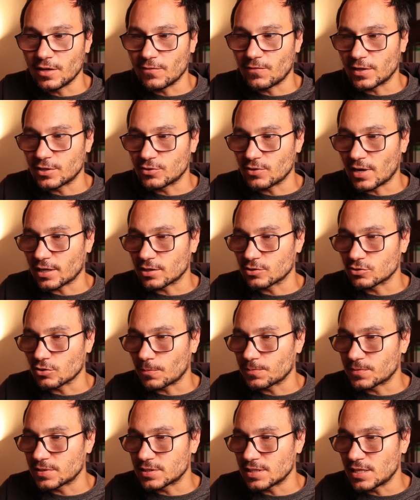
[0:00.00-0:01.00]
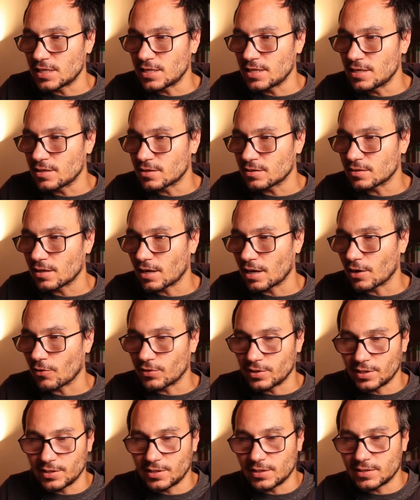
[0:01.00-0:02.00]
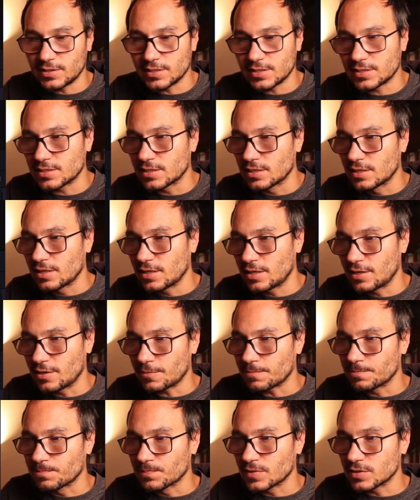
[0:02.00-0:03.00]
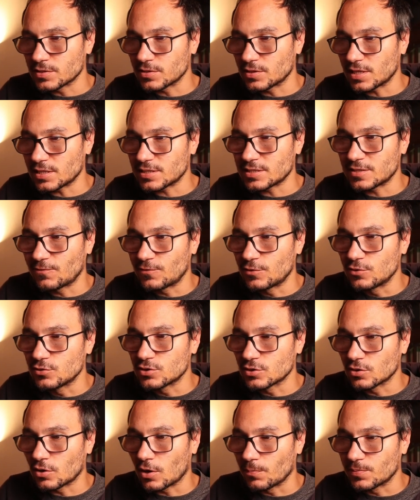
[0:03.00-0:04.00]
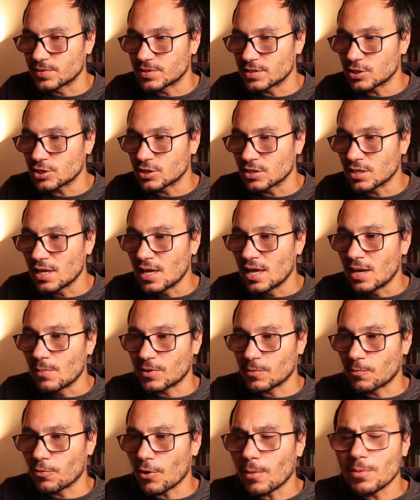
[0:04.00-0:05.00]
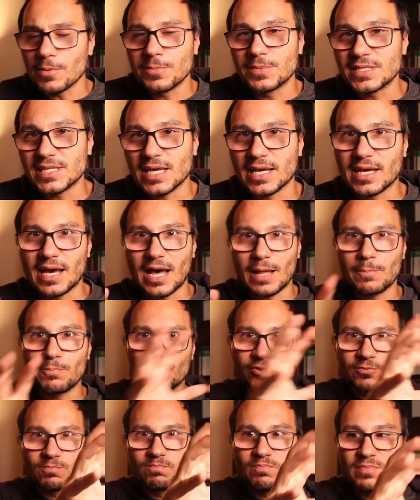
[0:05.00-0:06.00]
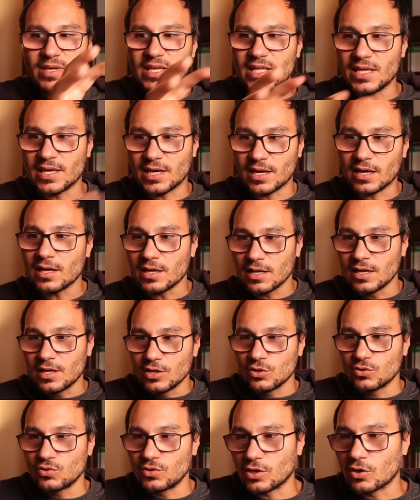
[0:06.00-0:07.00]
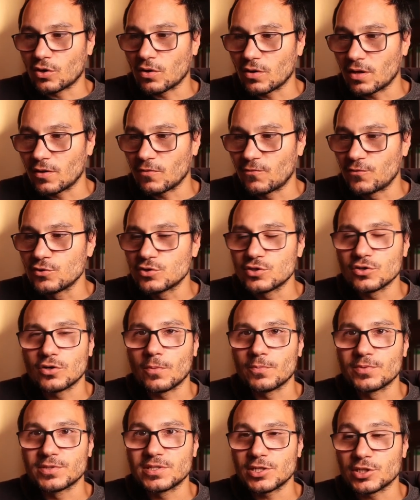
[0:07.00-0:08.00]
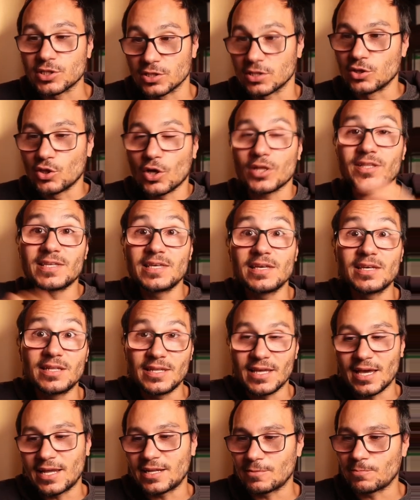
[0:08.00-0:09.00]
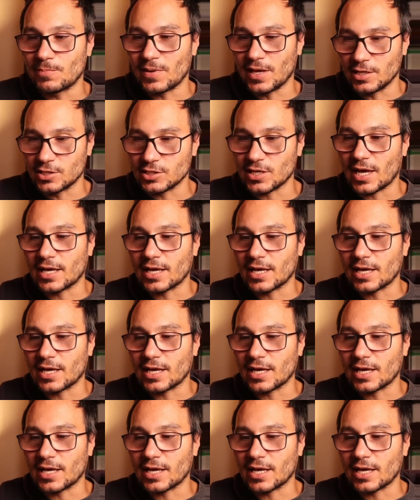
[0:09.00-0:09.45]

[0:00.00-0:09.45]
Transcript: If I drag and drop this in here, I already did this here. So that's the fusion composition. But the problem is I can't put media to the fusion composition, not here in the edit page.